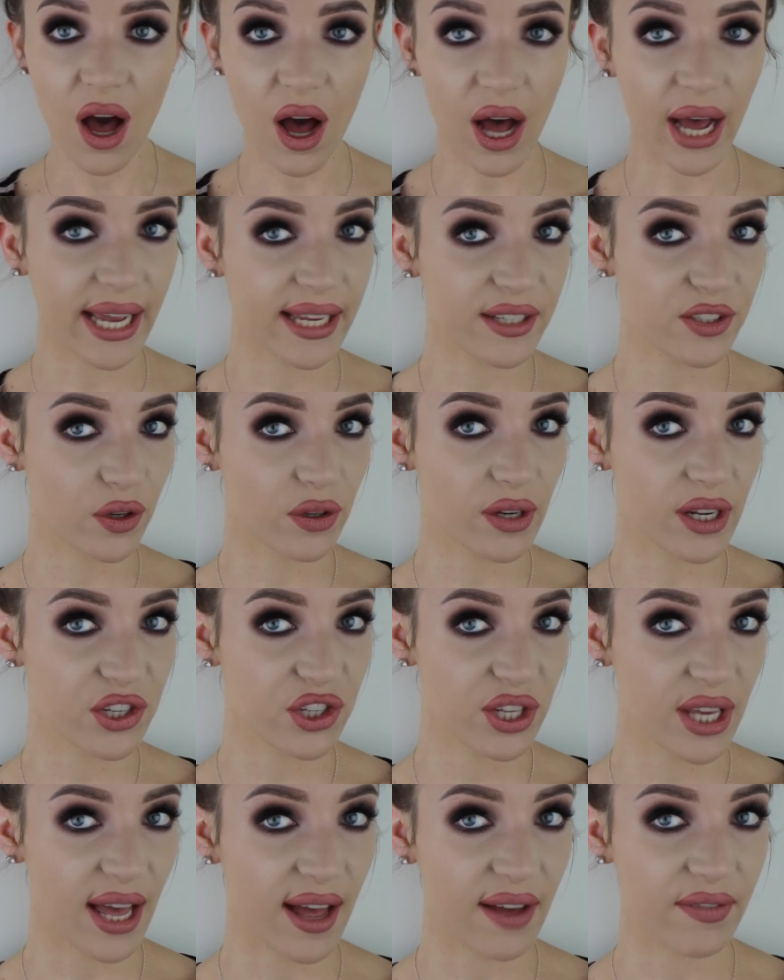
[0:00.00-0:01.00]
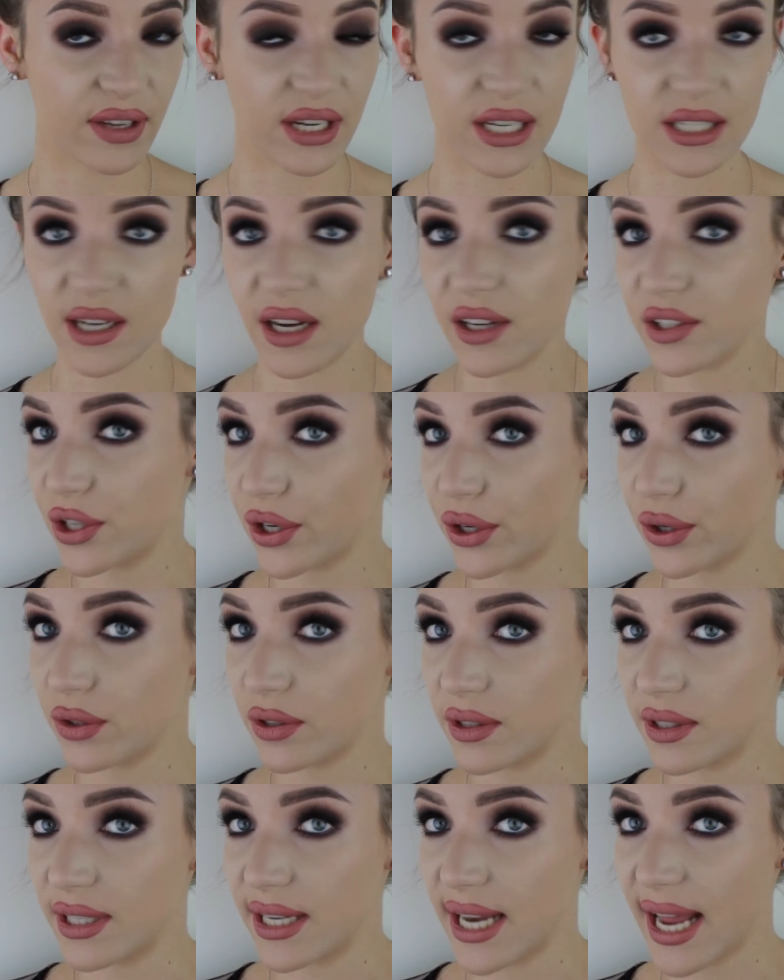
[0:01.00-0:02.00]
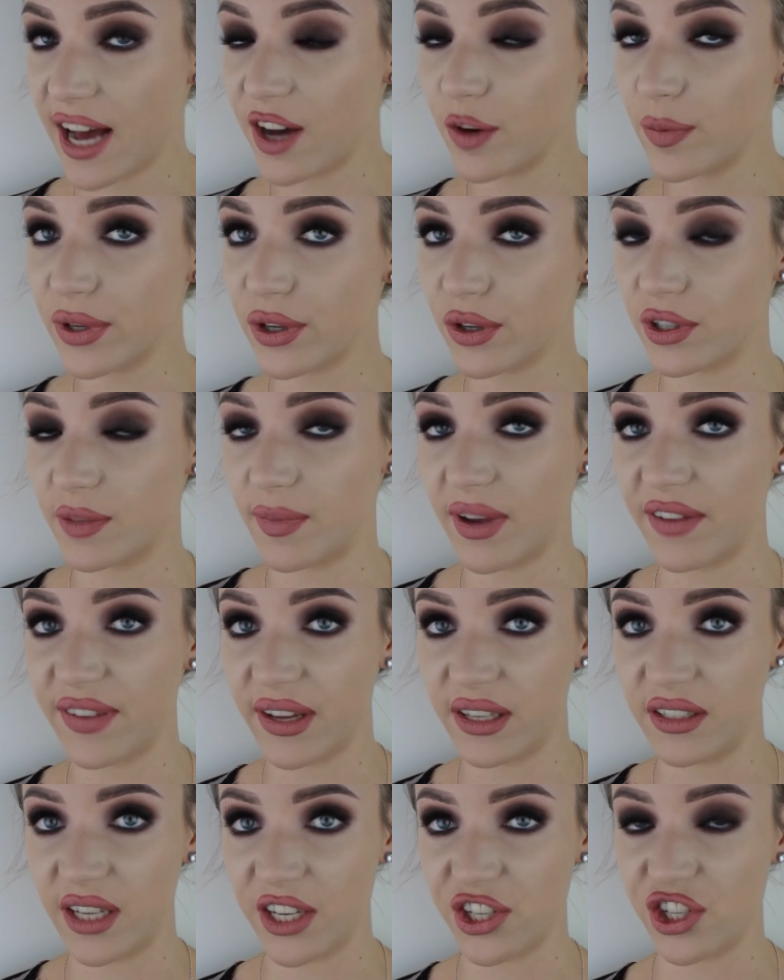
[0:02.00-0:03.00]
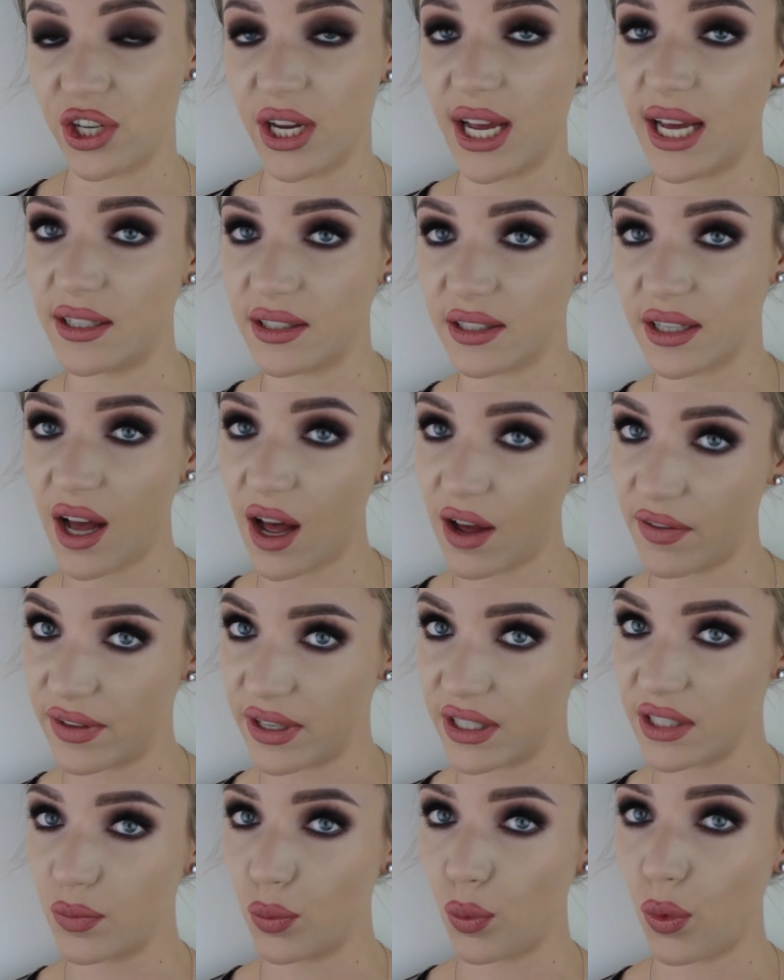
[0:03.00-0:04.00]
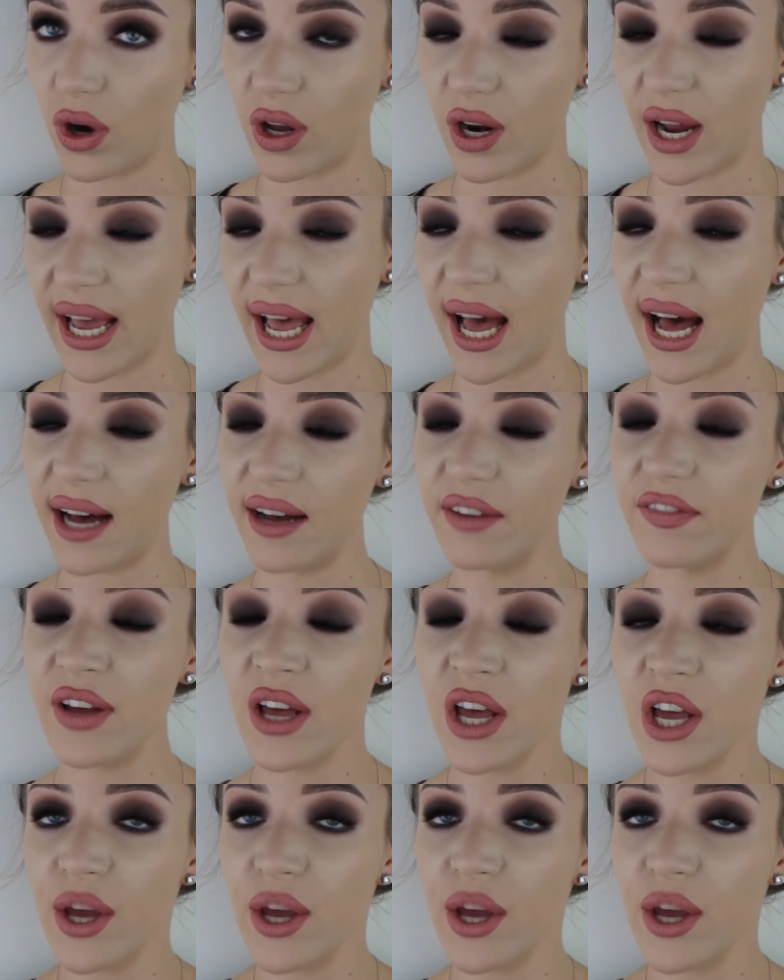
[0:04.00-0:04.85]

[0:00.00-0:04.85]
I don't actually have any dark circles now because my foundation has covered what I have.